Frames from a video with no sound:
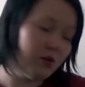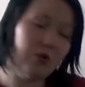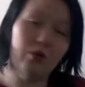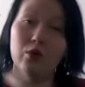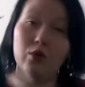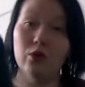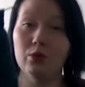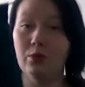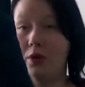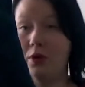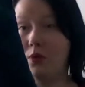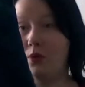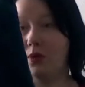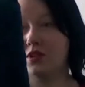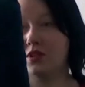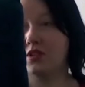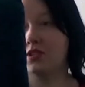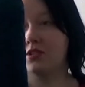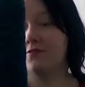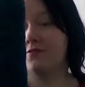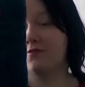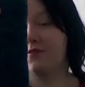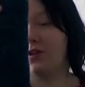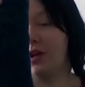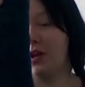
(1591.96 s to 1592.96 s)
Woolmy
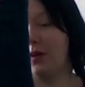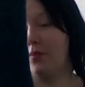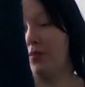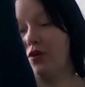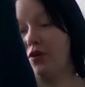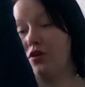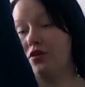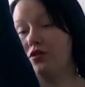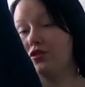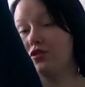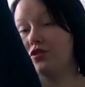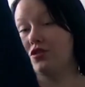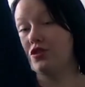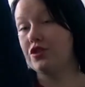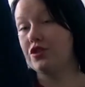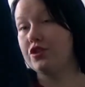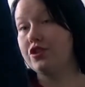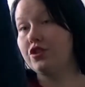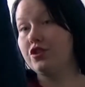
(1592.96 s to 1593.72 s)
Ones fibers